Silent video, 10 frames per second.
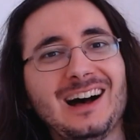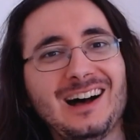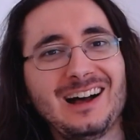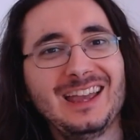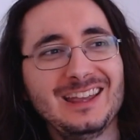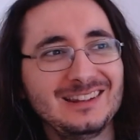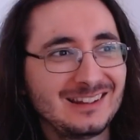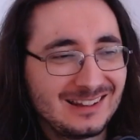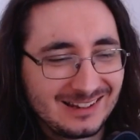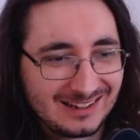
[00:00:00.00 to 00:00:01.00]
uh,
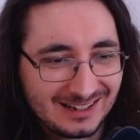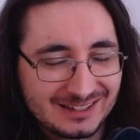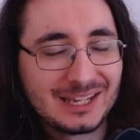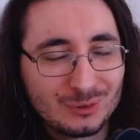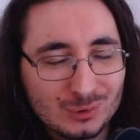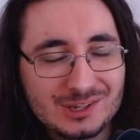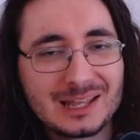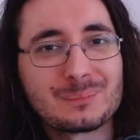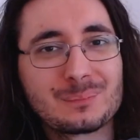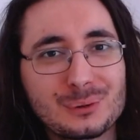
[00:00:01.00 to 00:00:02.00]
and they also
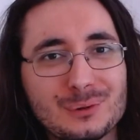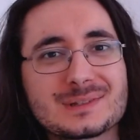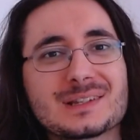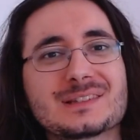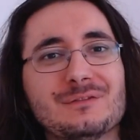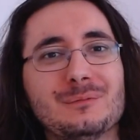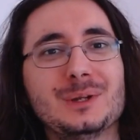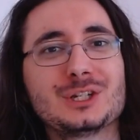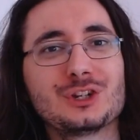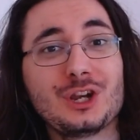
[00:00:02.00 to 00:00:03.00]
like process
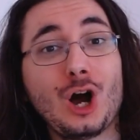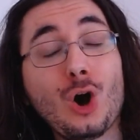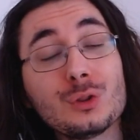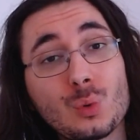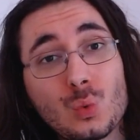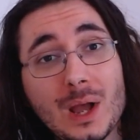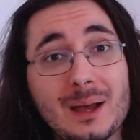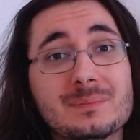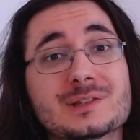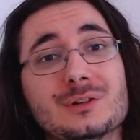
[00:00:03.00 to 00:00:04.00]
information on the
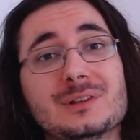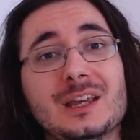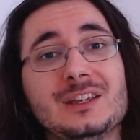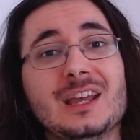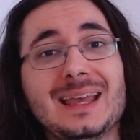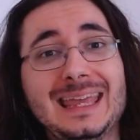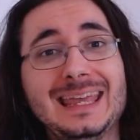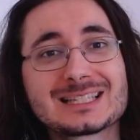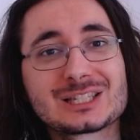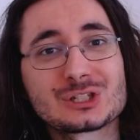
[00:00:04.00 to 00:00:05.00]
web. So they
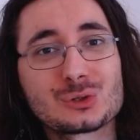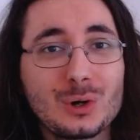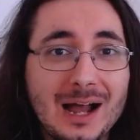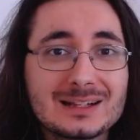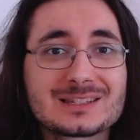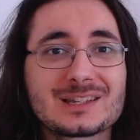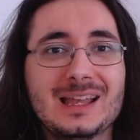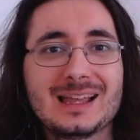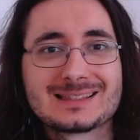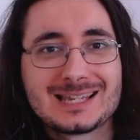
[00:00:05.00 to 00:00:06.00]
extract
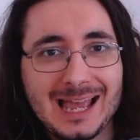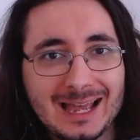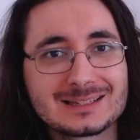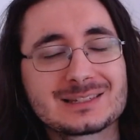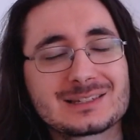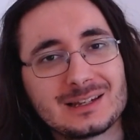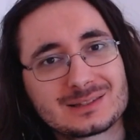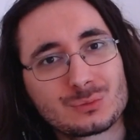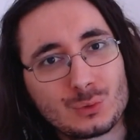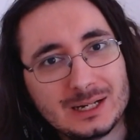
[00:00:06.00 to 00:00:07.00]
text
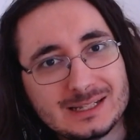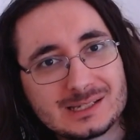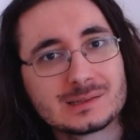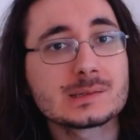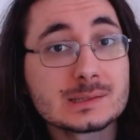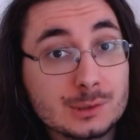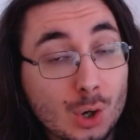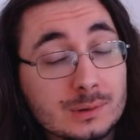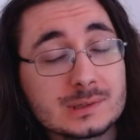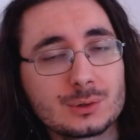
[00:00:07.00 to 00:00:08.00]
that's related to
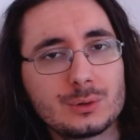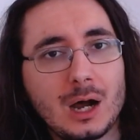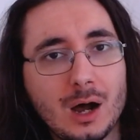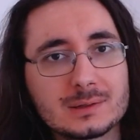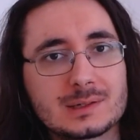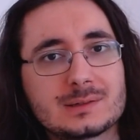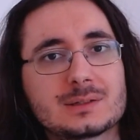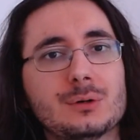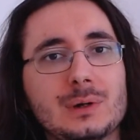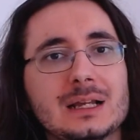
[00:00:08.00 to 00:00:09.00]
songs or artists
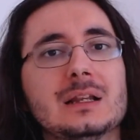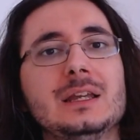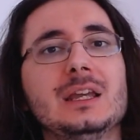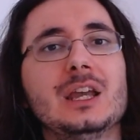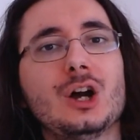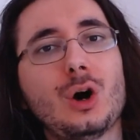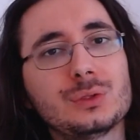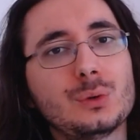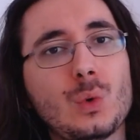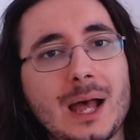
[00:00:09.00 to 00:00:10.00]
directly
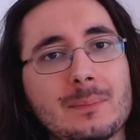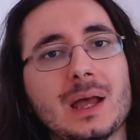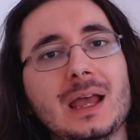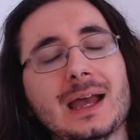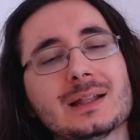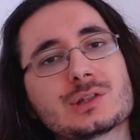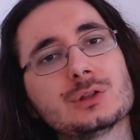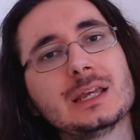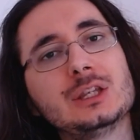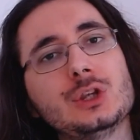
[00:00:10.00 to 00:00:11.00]
on the web. And so
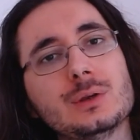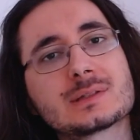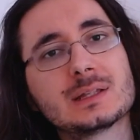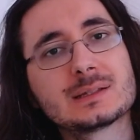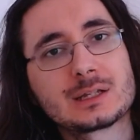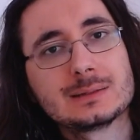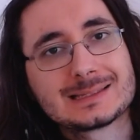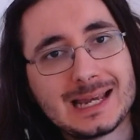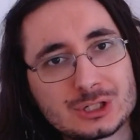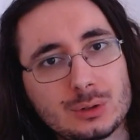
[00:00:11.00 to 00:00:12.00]
they use this
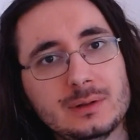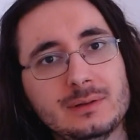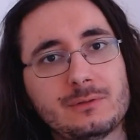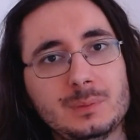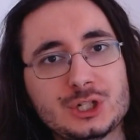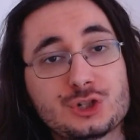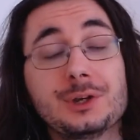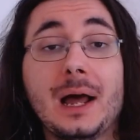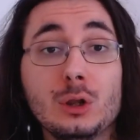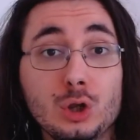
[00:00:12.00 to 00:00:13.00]
contextual
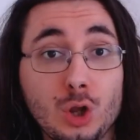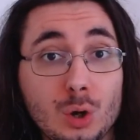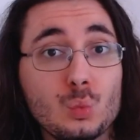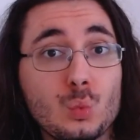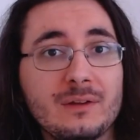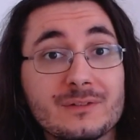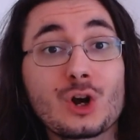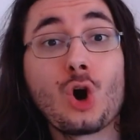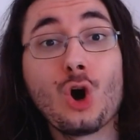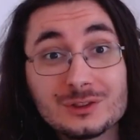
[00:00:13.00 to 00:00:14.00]
information along with
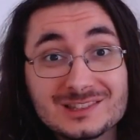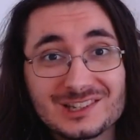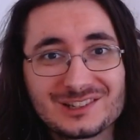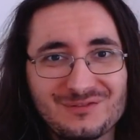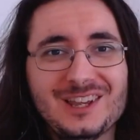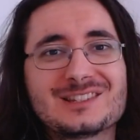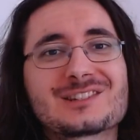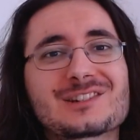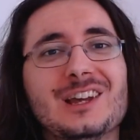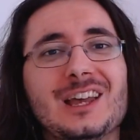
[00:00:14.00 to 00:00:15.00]
content
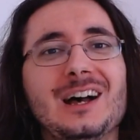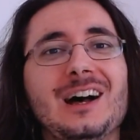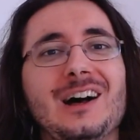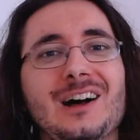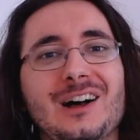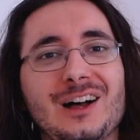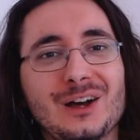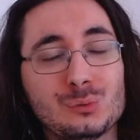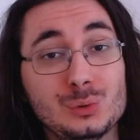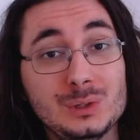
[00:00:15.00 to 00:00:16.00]
based
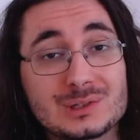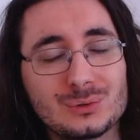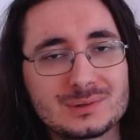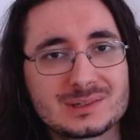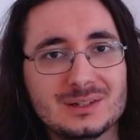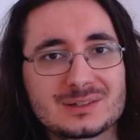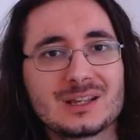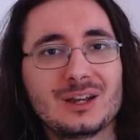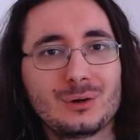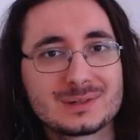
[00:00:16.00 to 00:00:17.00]
uh, resources
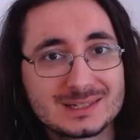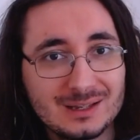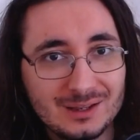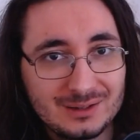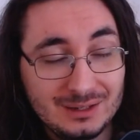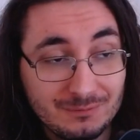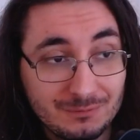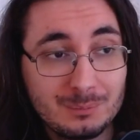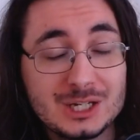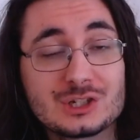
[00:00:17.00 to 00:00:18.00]
or uh,
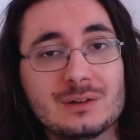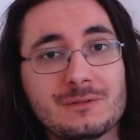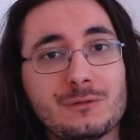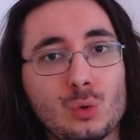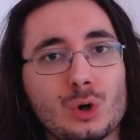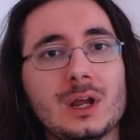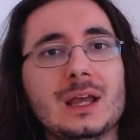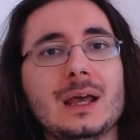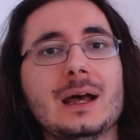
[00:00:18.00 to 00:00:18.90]
information for.